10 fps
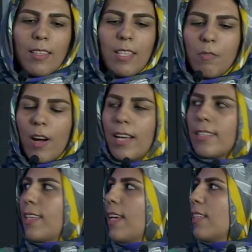
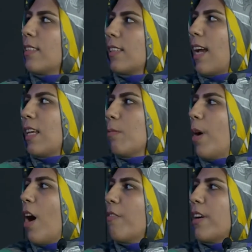devices can
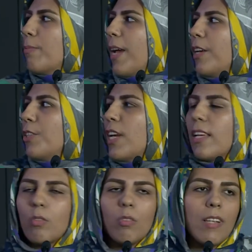empower
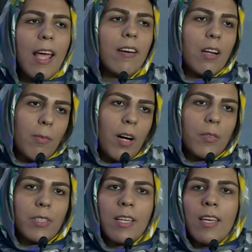patients to learn
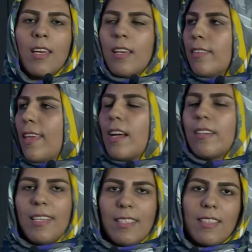about their
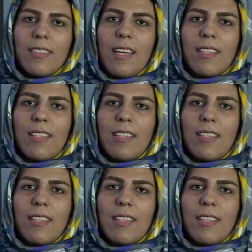diseases,